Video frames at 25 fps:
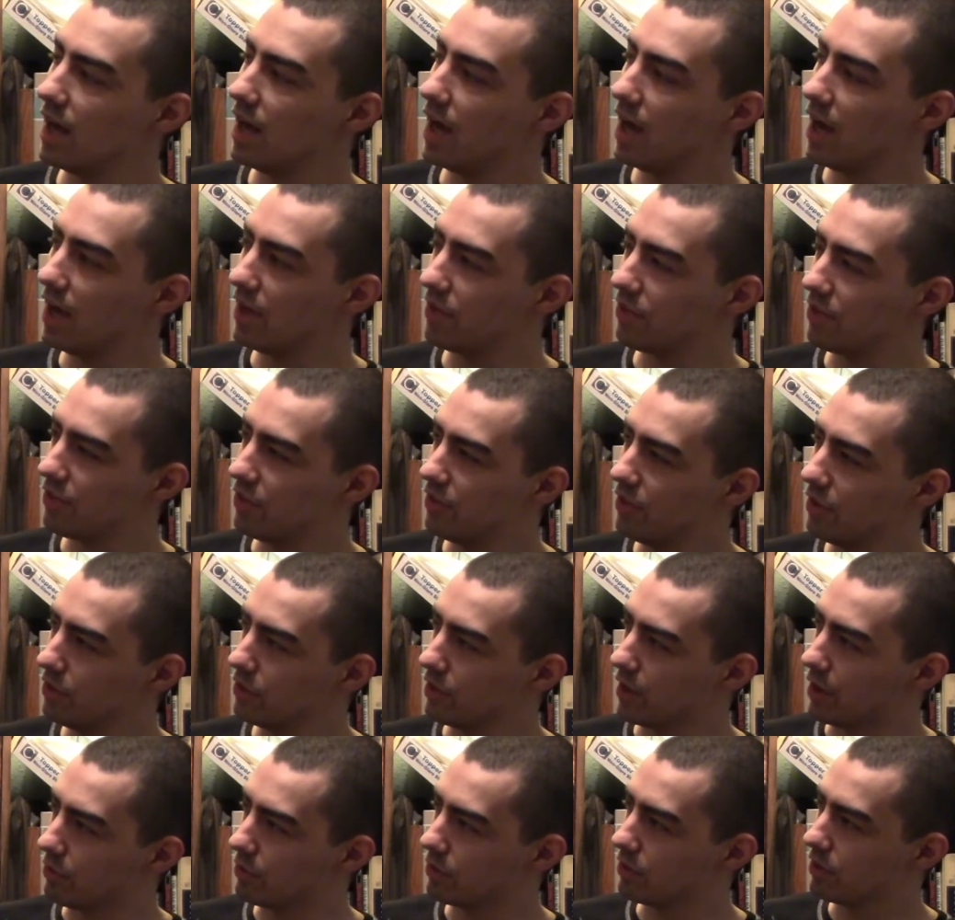Still
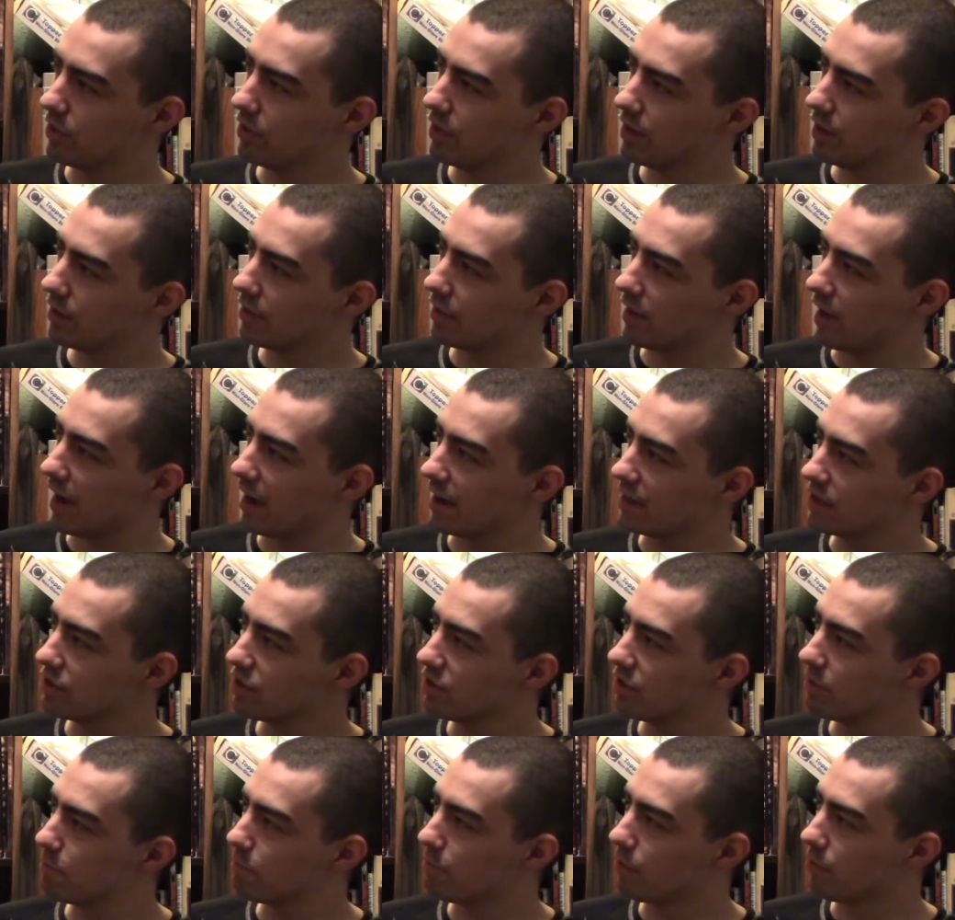though, this thing is
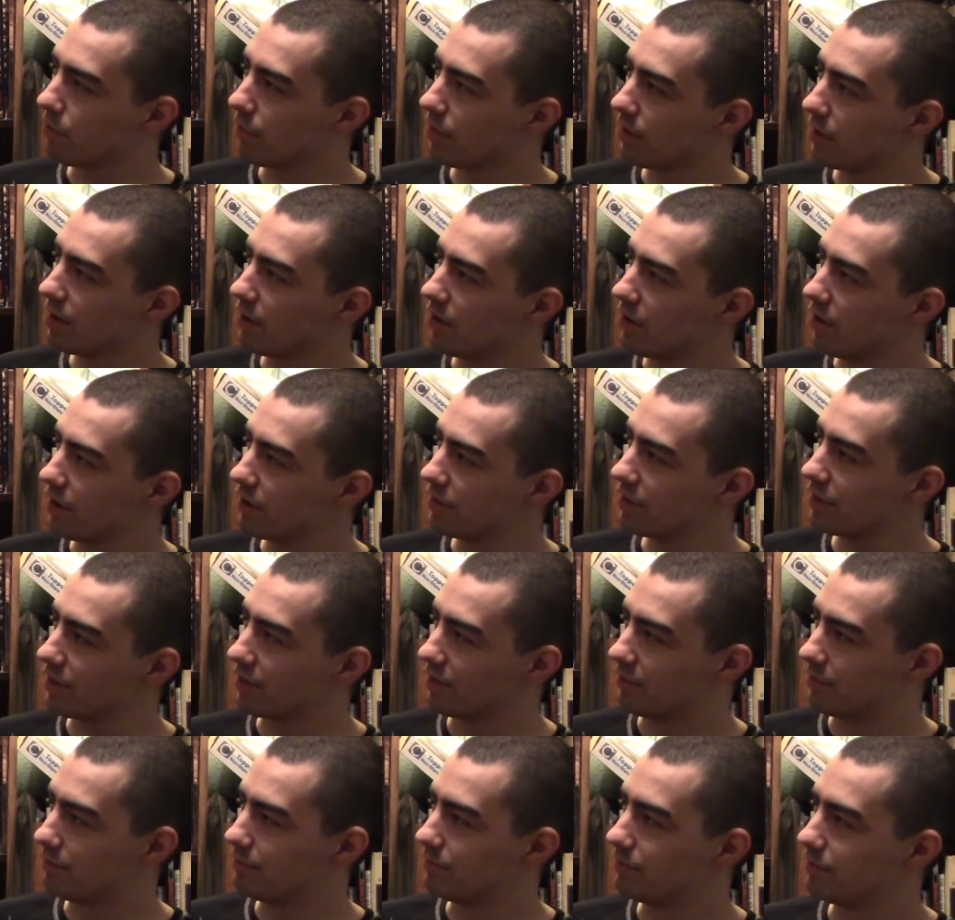actually pretty
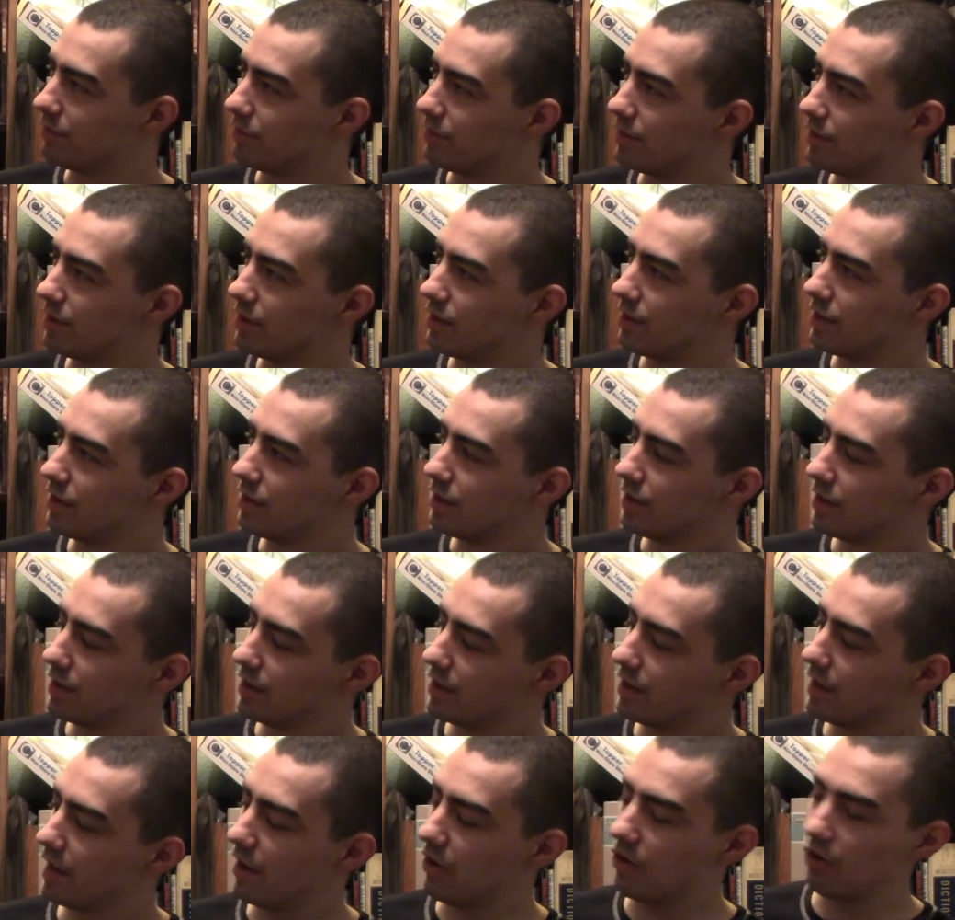awesome.
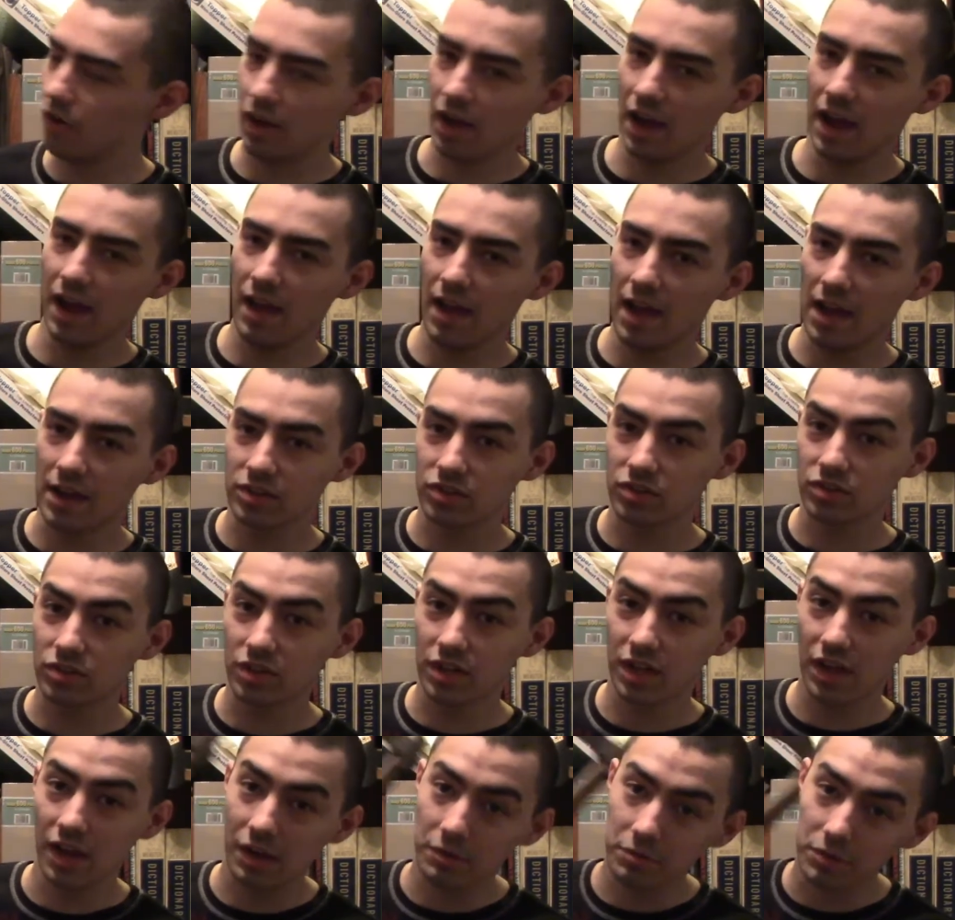Now, I
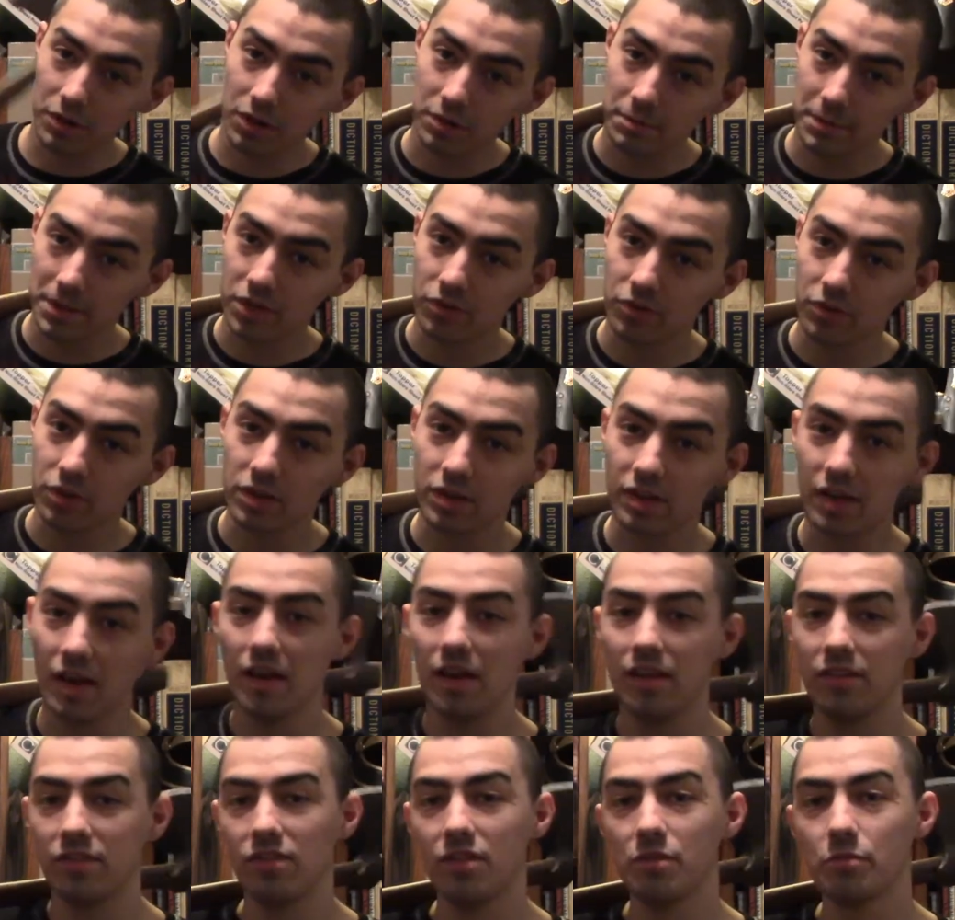actually am going to be doing
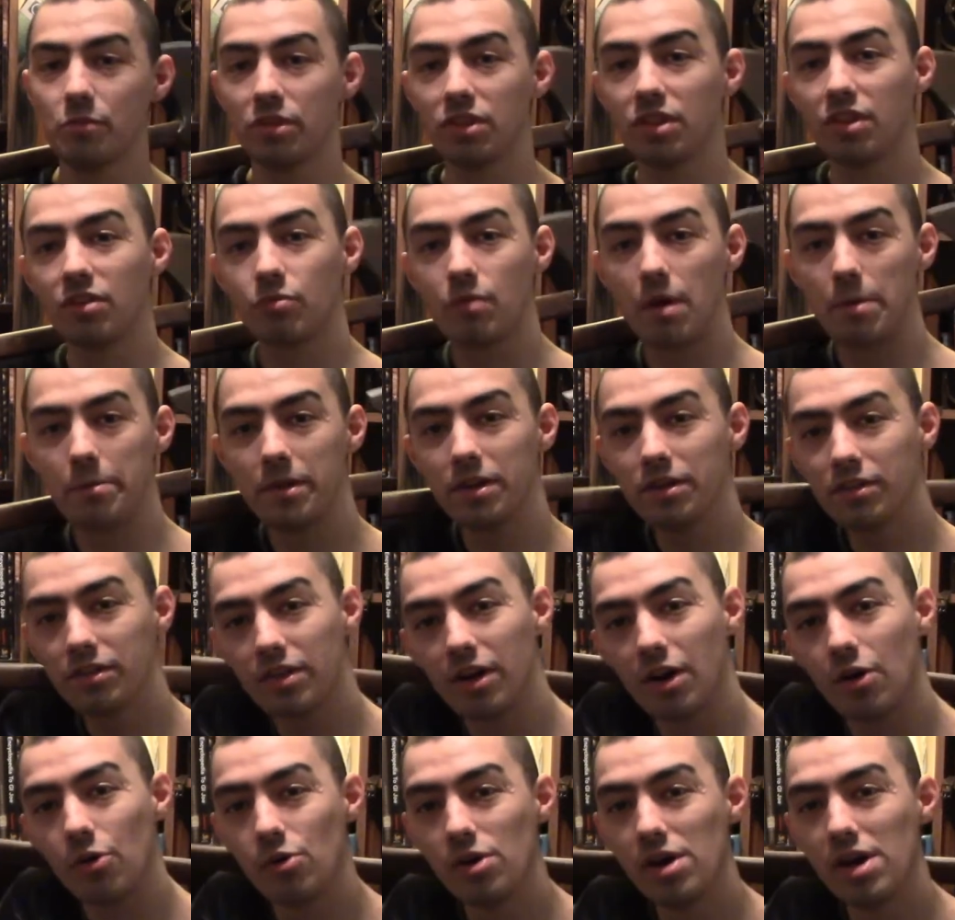testing with this weapon,
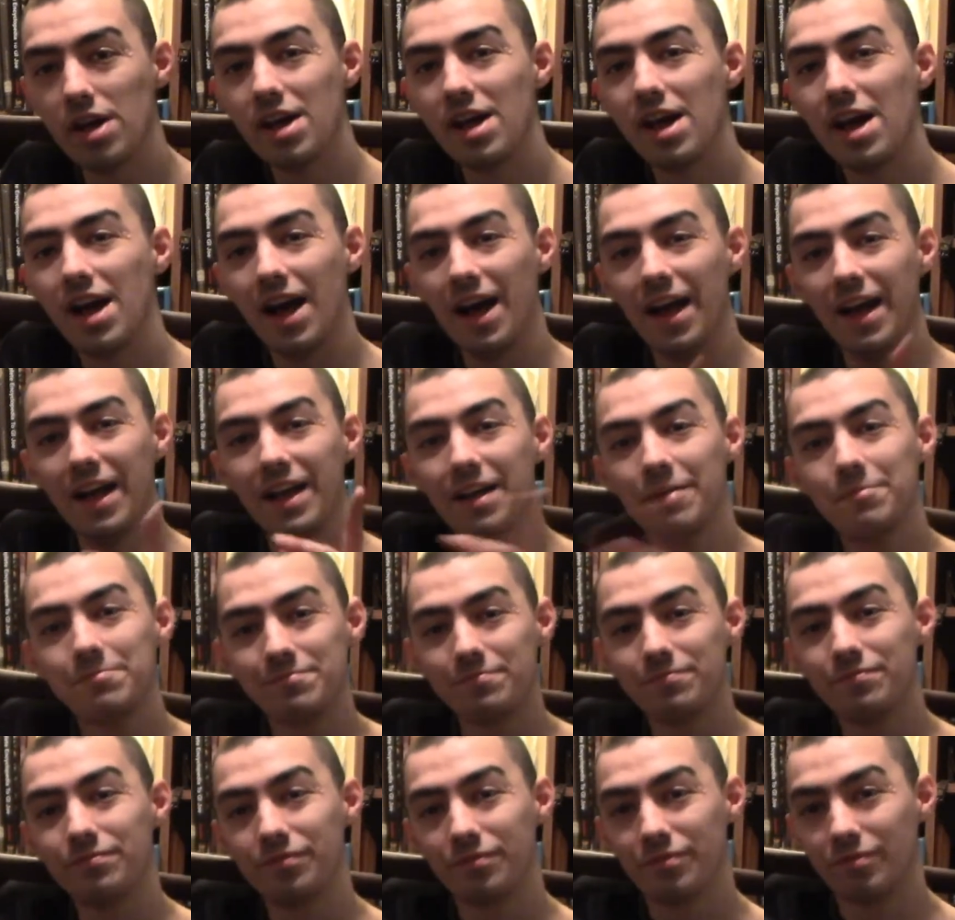so, why
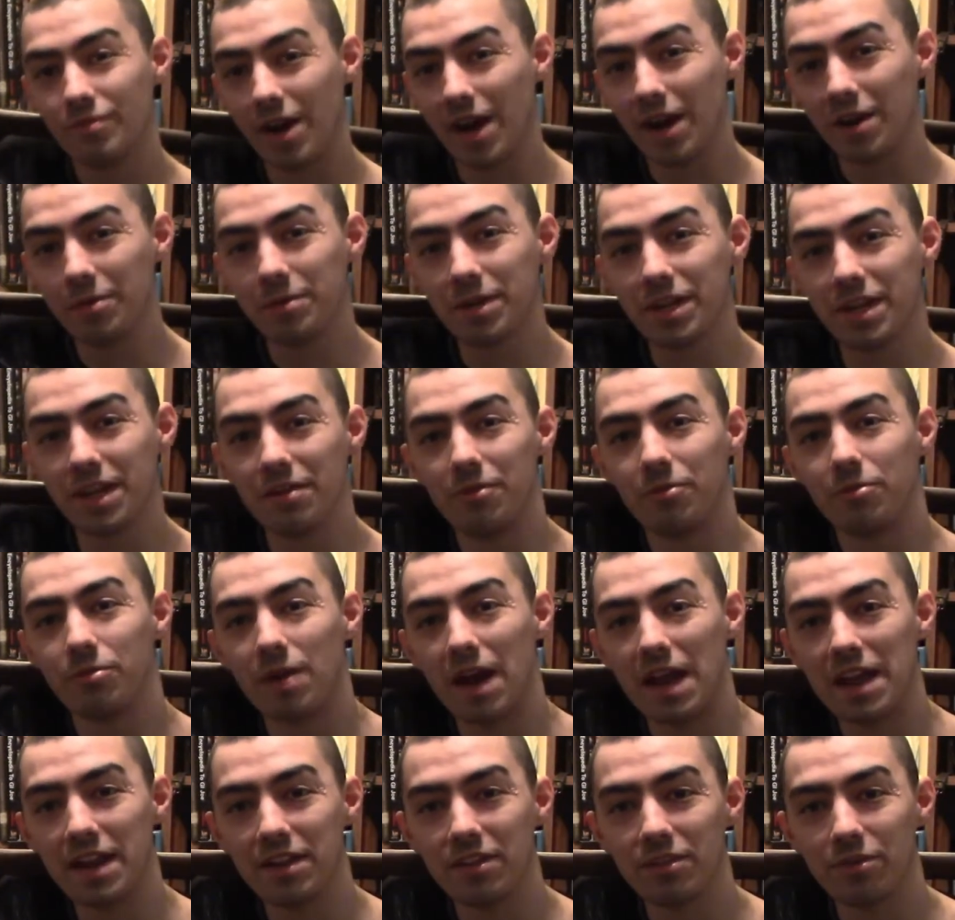don't we get
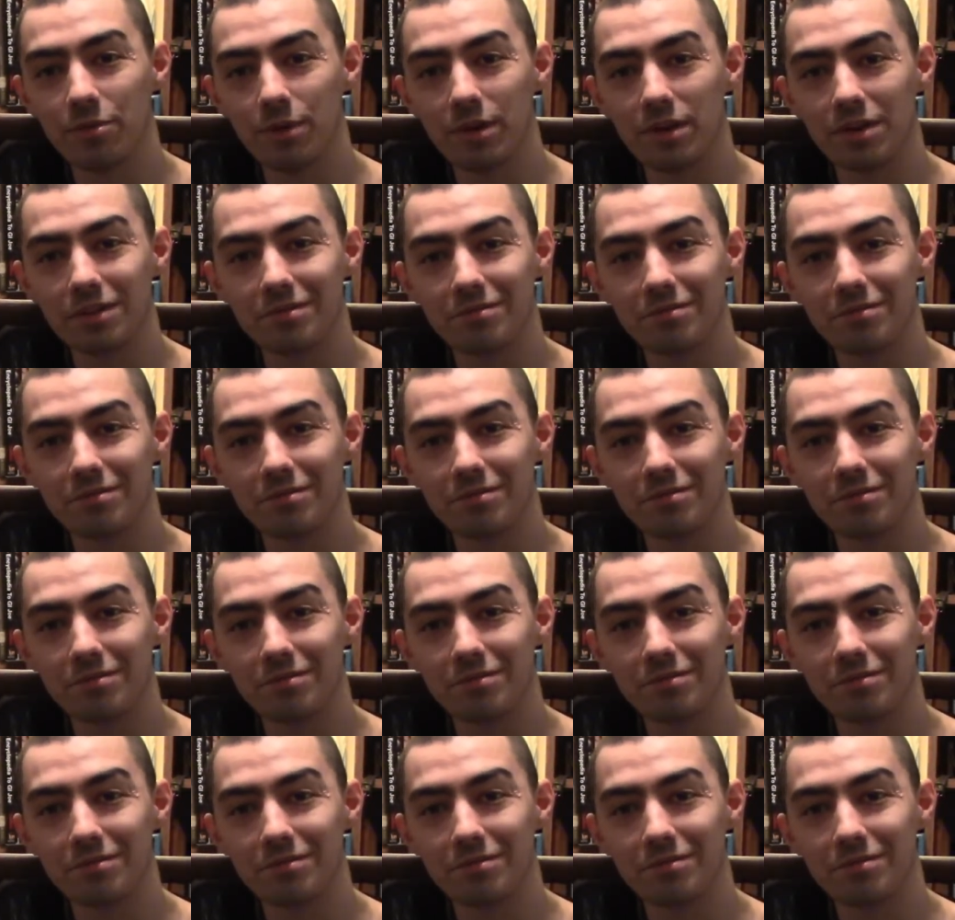right into it.